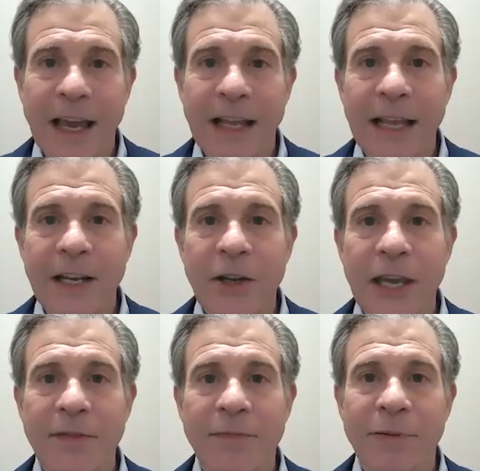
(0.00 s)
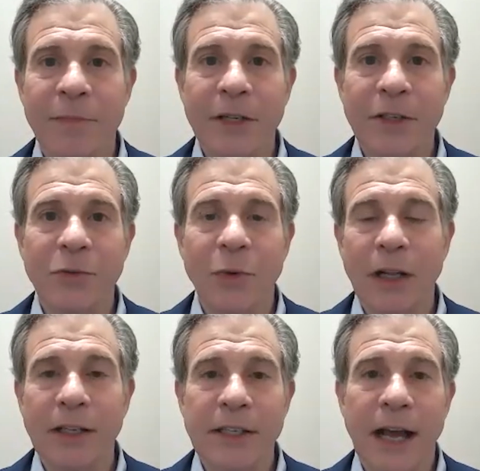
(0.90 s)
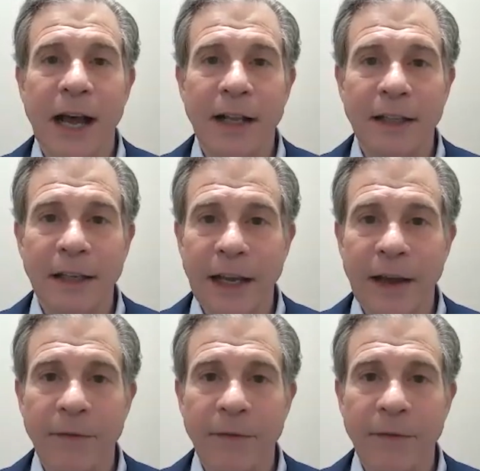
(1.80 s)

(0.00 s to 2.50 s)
And then you get permission, well, it's a holiday.